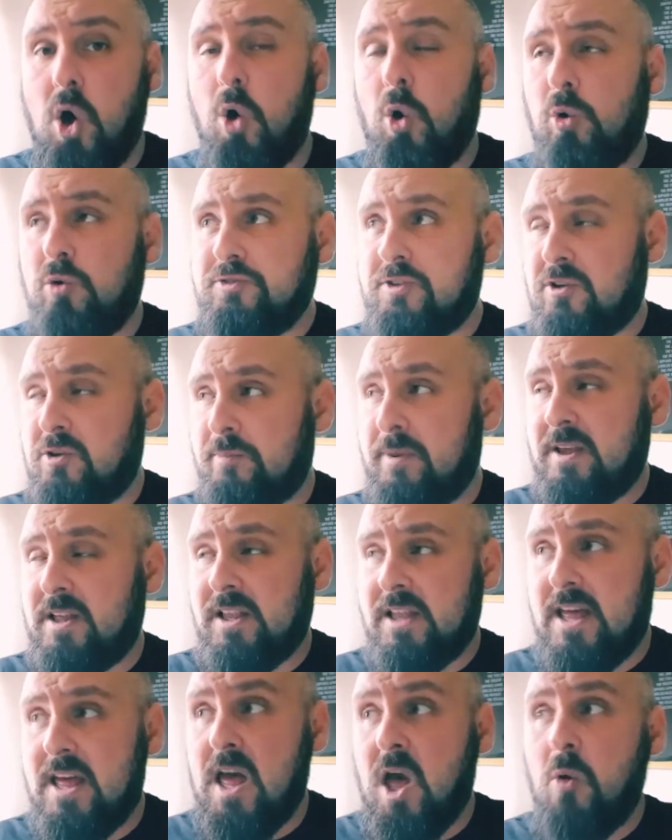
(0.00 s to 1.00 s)
Also, to be
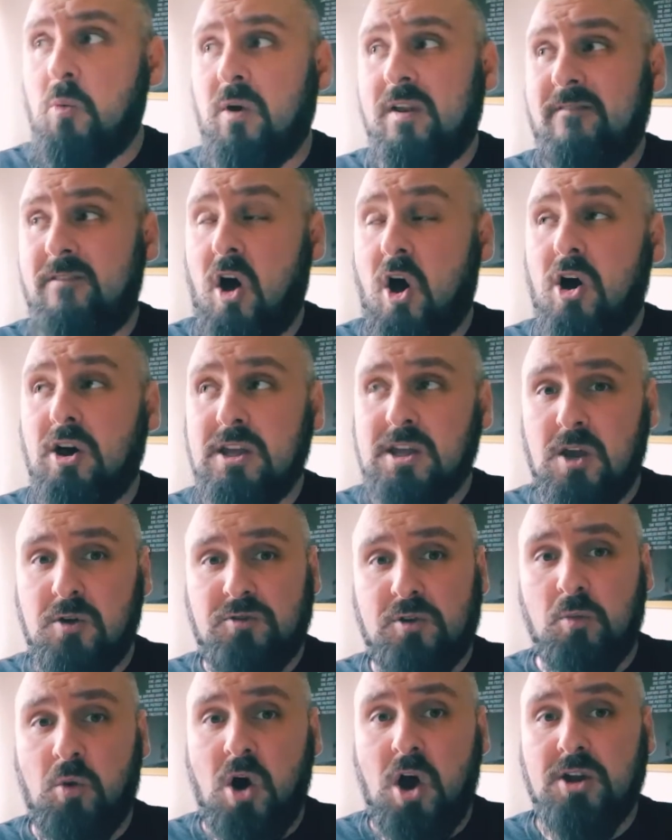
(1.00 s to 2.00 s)
clear, whenever I use
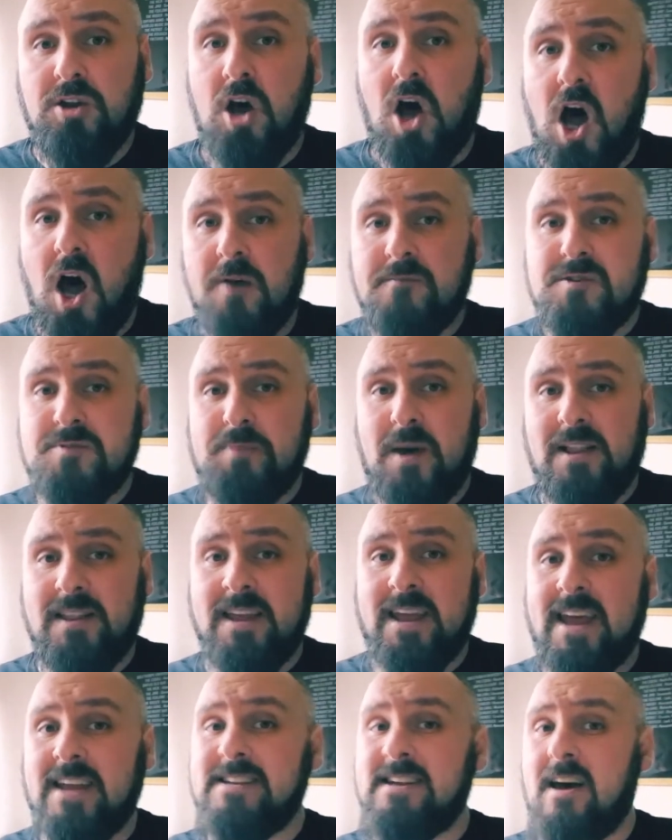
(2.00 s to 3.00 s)
the word, I'm
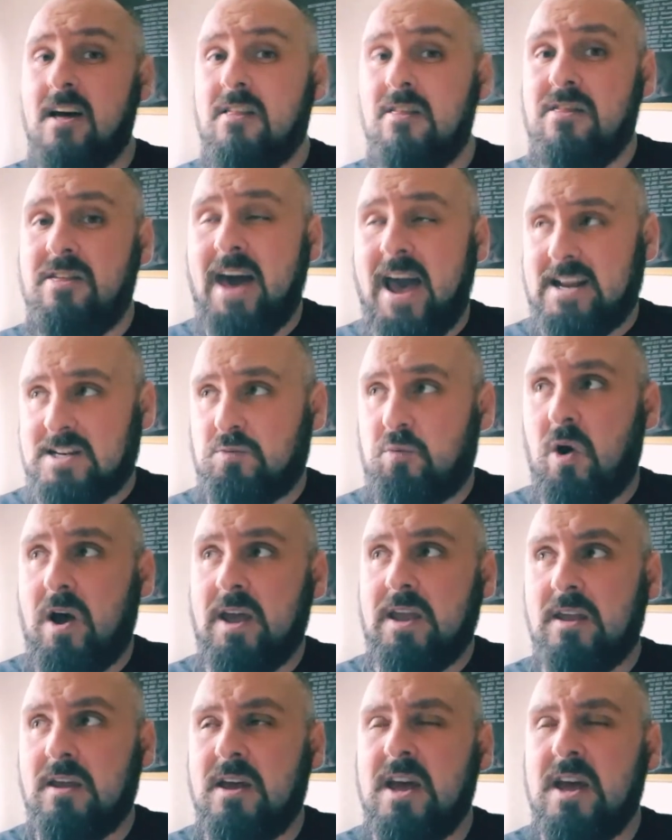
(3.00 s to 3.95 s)
spelling it that way.